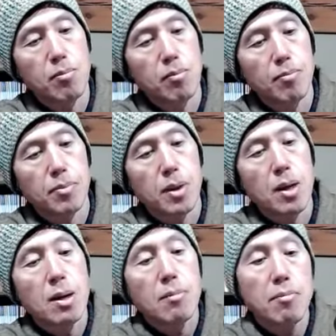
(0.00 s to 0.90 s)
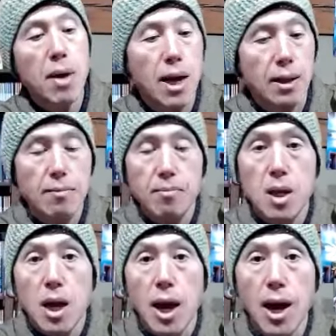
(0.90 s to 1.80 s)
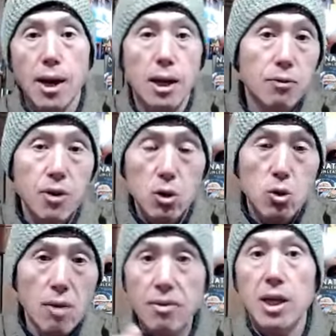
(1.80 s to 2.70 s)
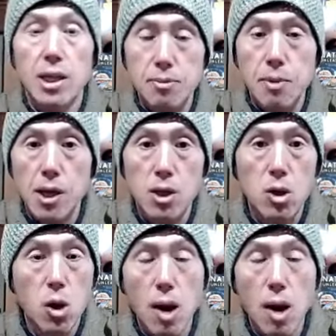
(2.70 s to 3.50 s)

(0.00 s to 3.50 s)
Mm. But if you're traveling in Japan,